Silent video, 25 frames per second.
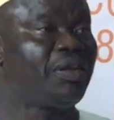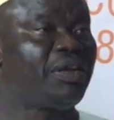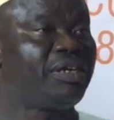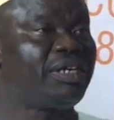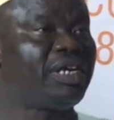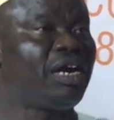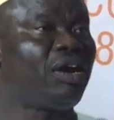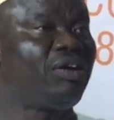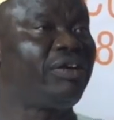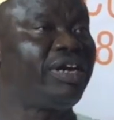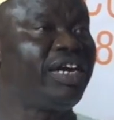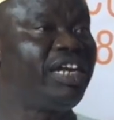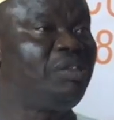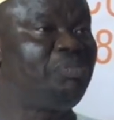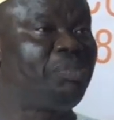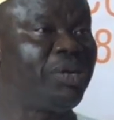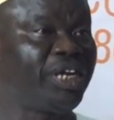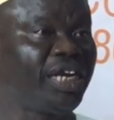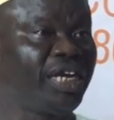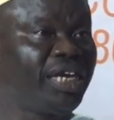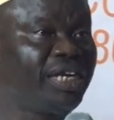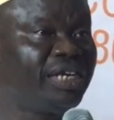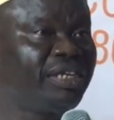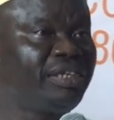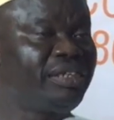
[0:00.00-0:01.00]
Now in
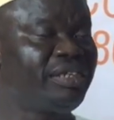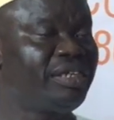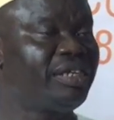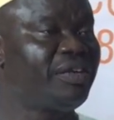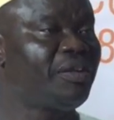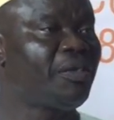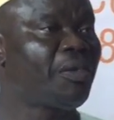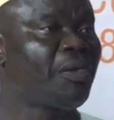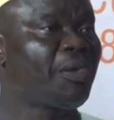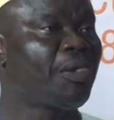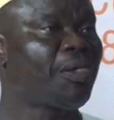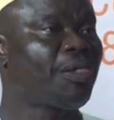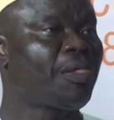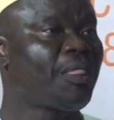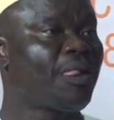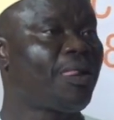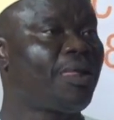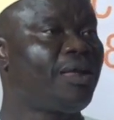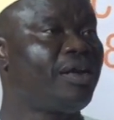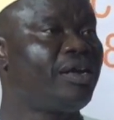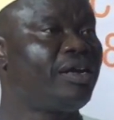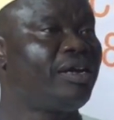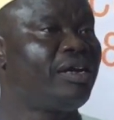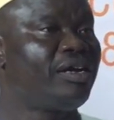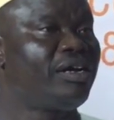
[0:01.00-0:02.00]
Benin,
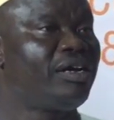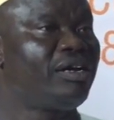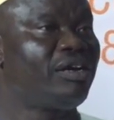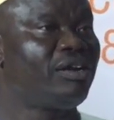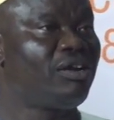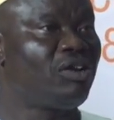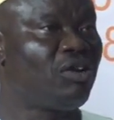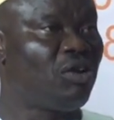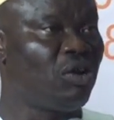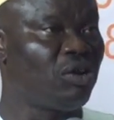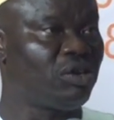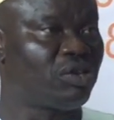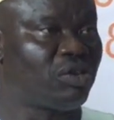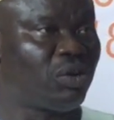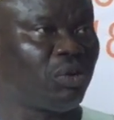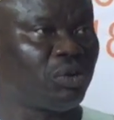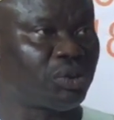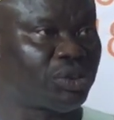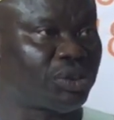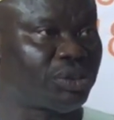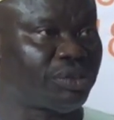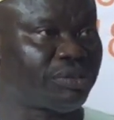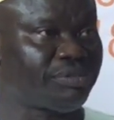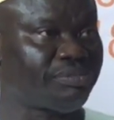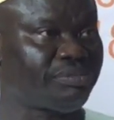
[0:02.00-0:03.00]
Gold
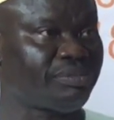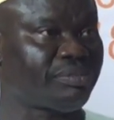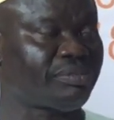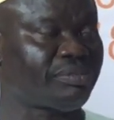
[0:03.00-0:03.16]
Coast,